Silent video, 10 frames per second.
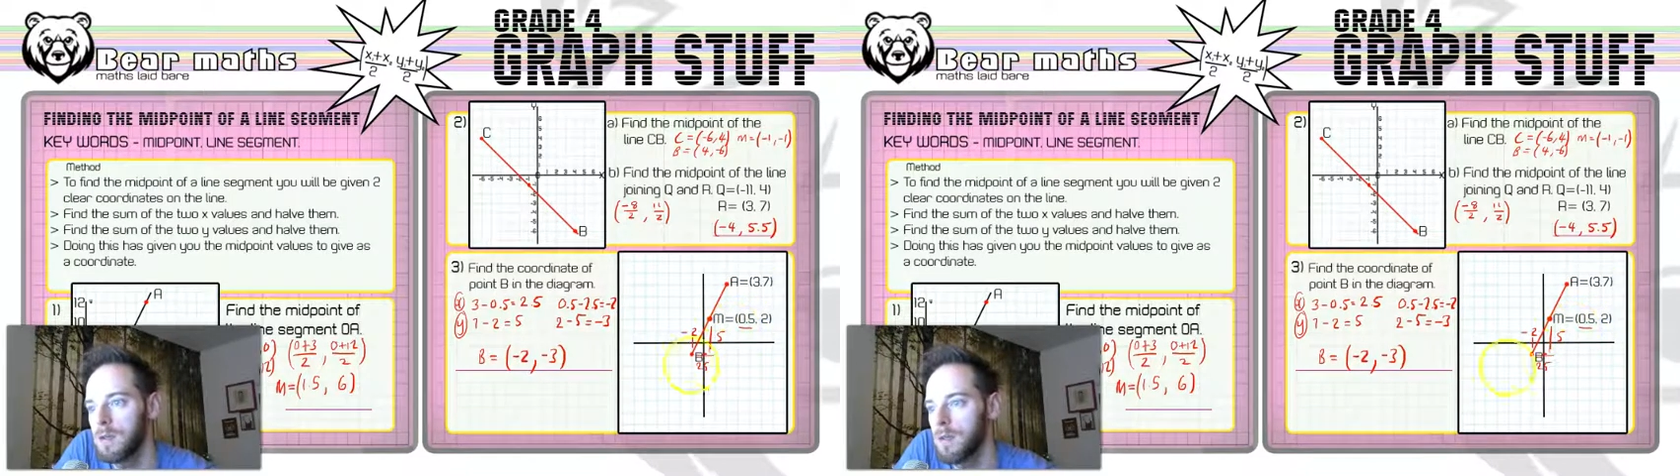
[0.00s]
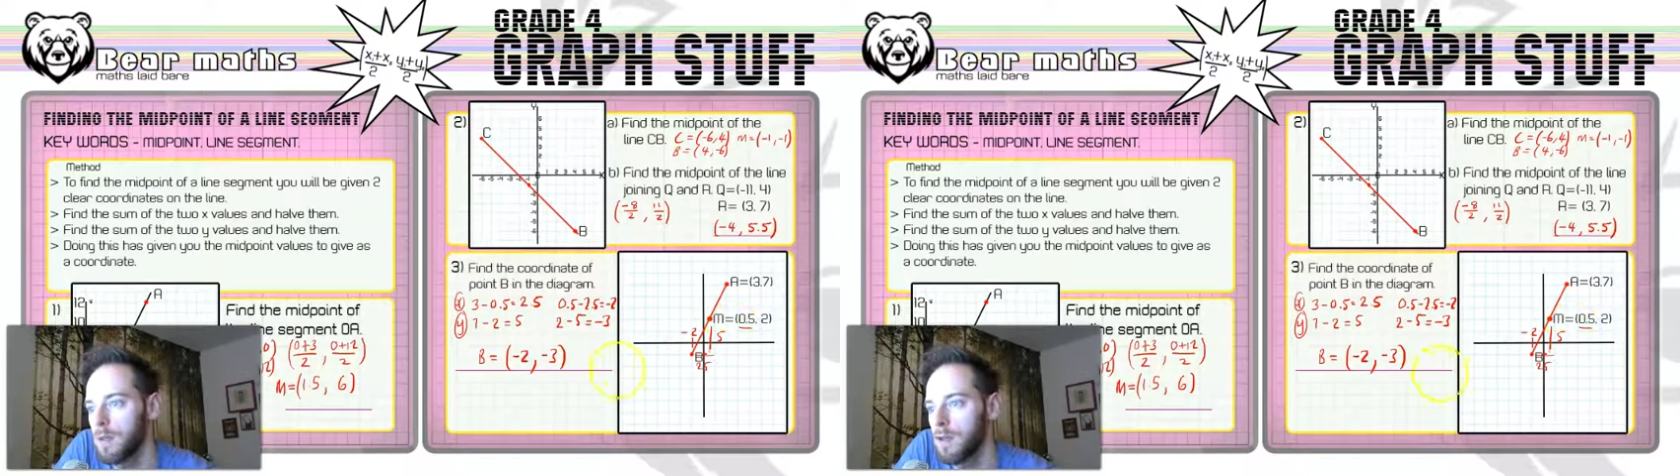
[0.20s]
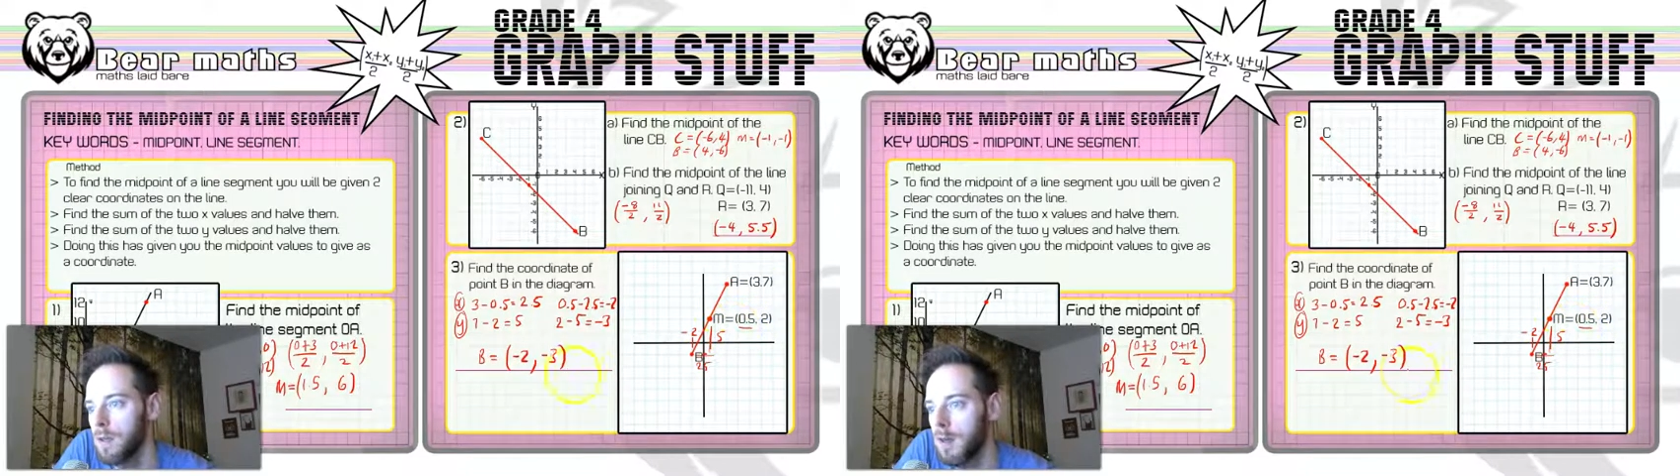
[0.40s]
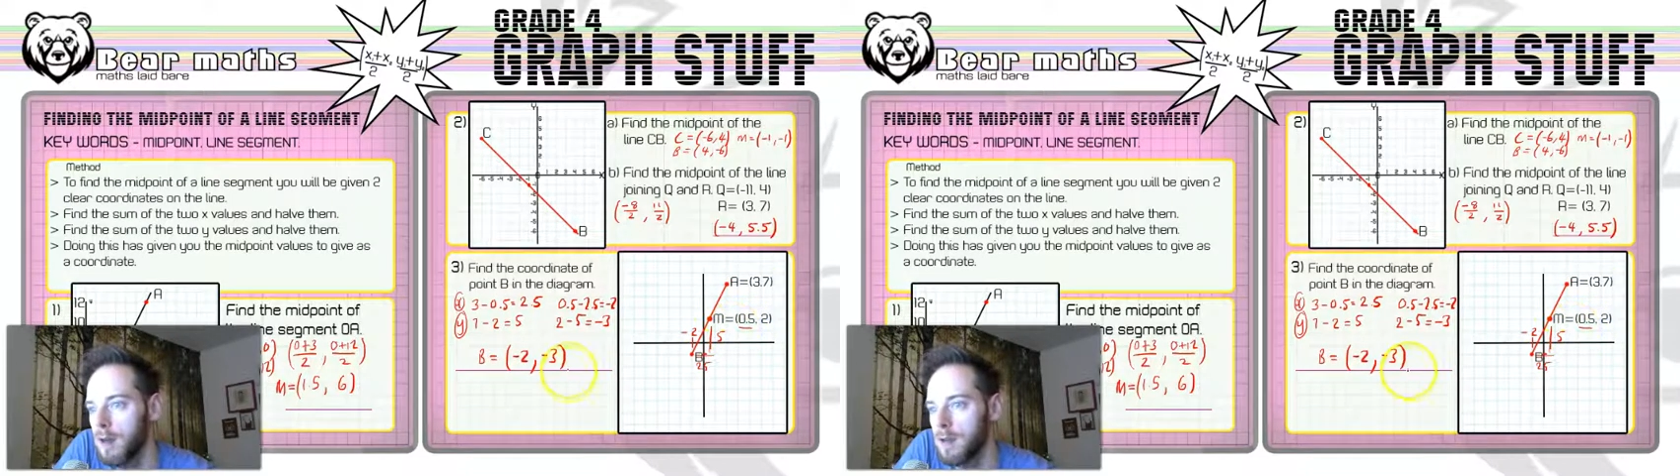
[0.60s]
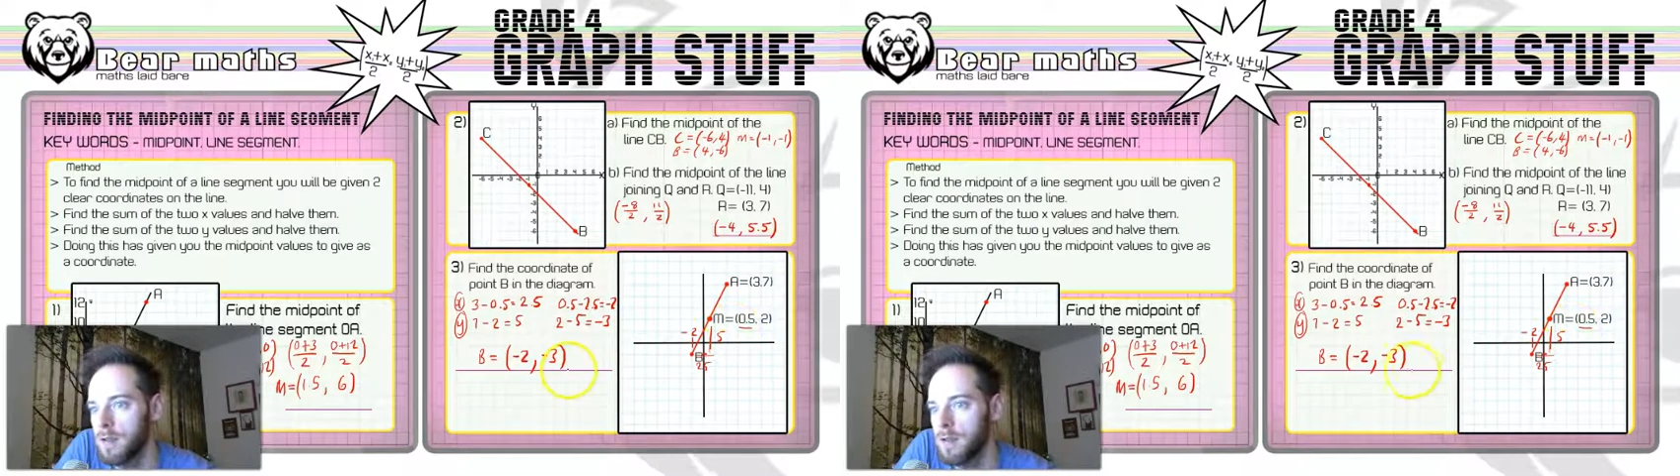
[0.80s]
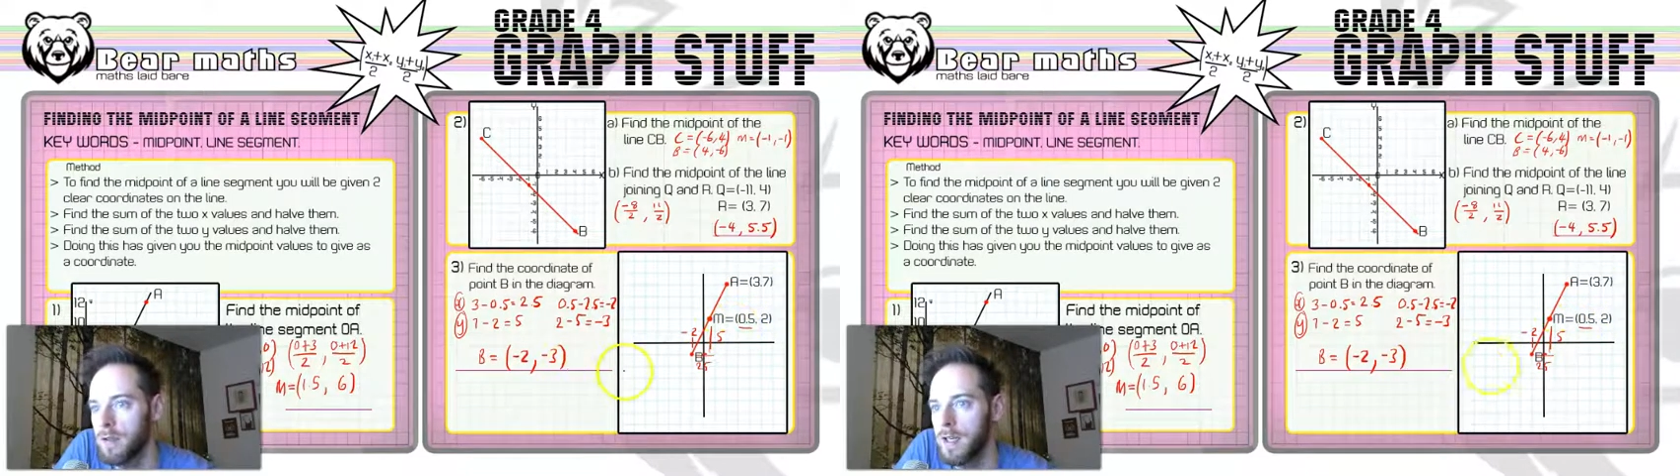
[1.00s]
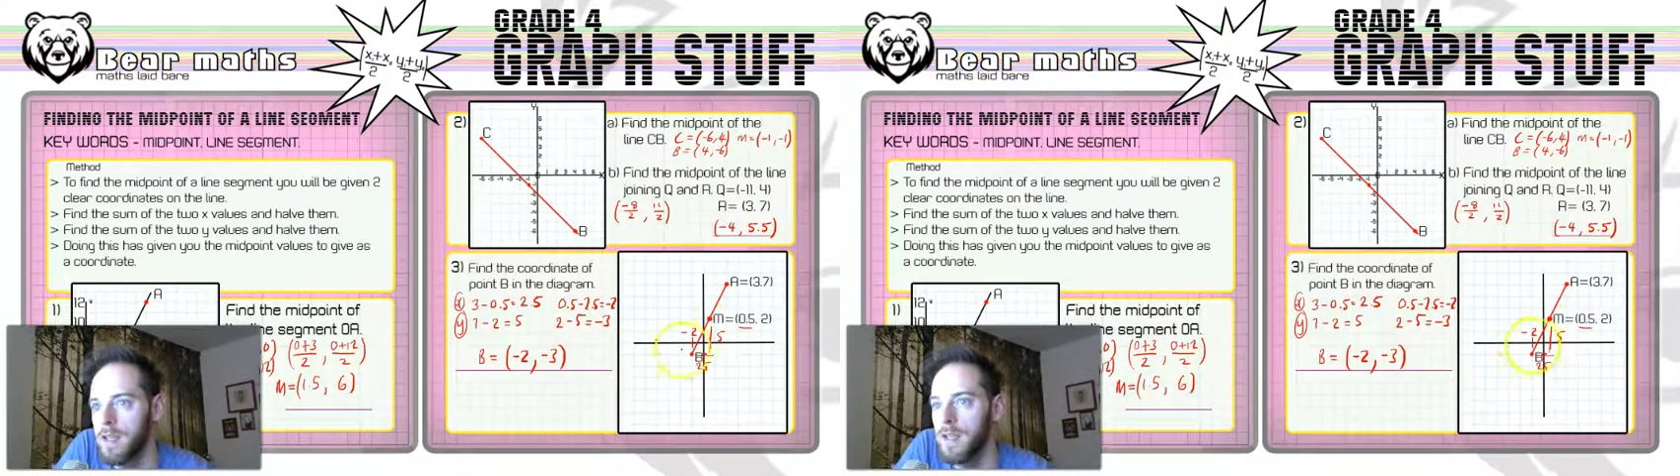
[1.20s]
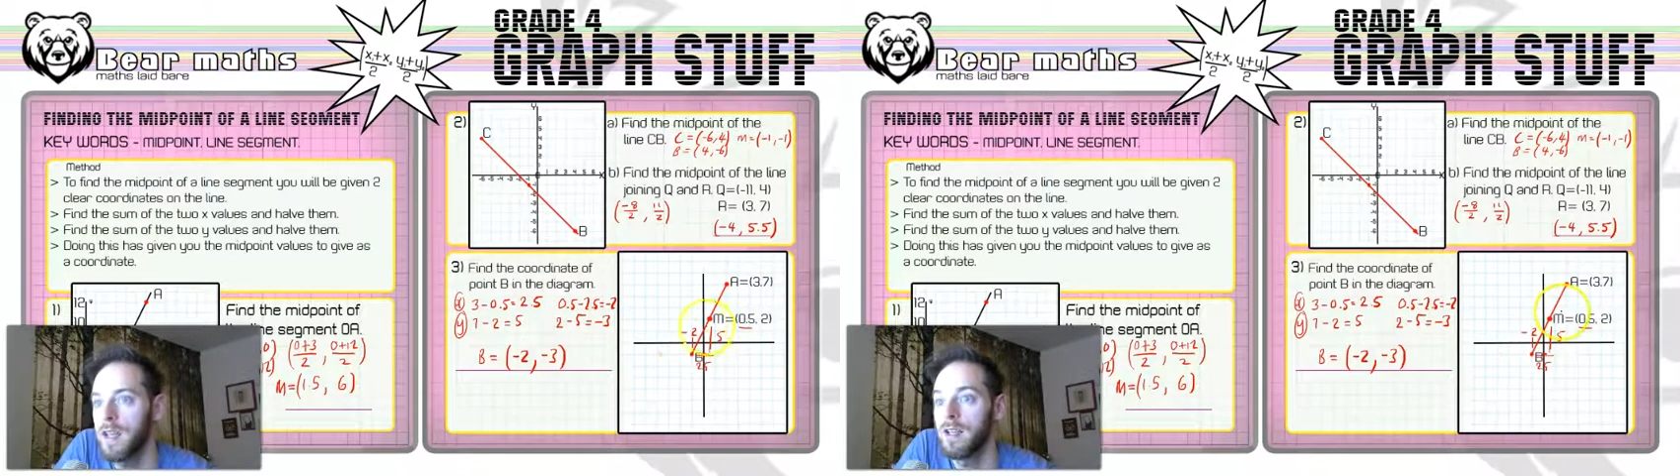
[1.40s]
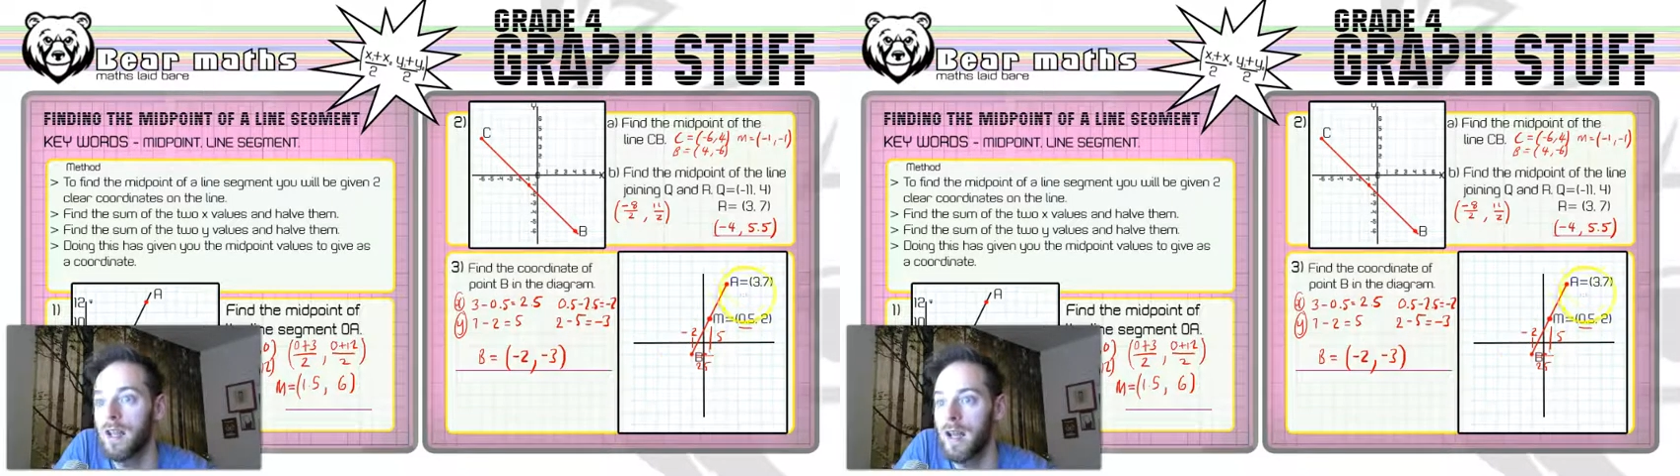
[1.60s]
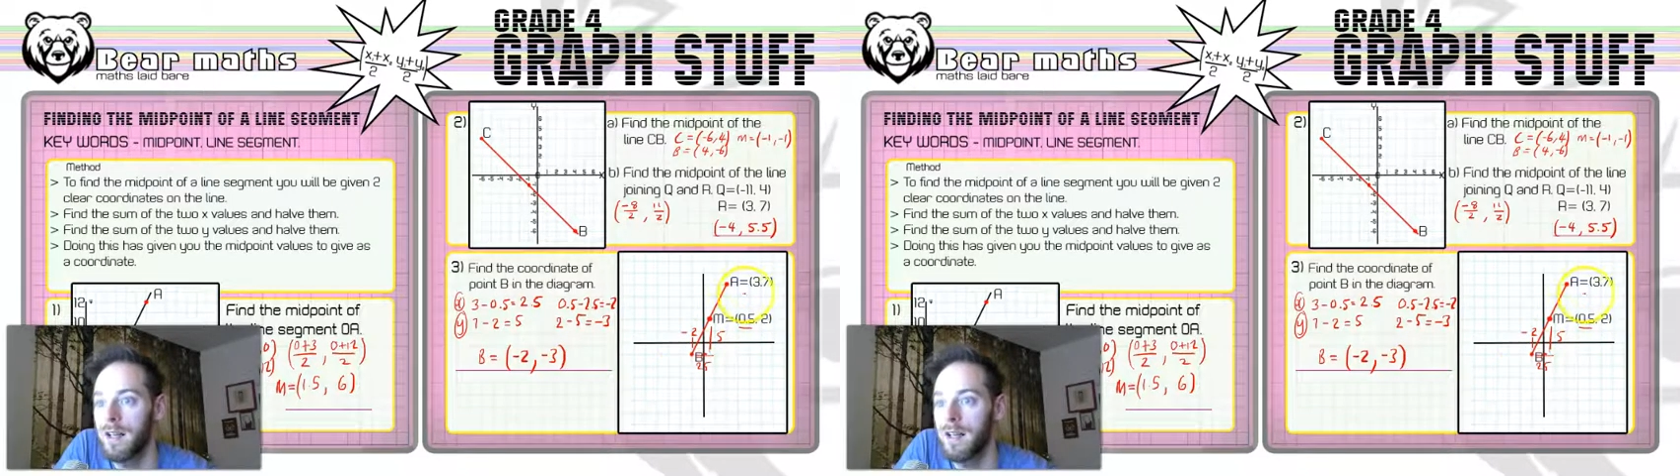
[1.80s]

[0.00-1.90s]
got your minus 3, you're going to add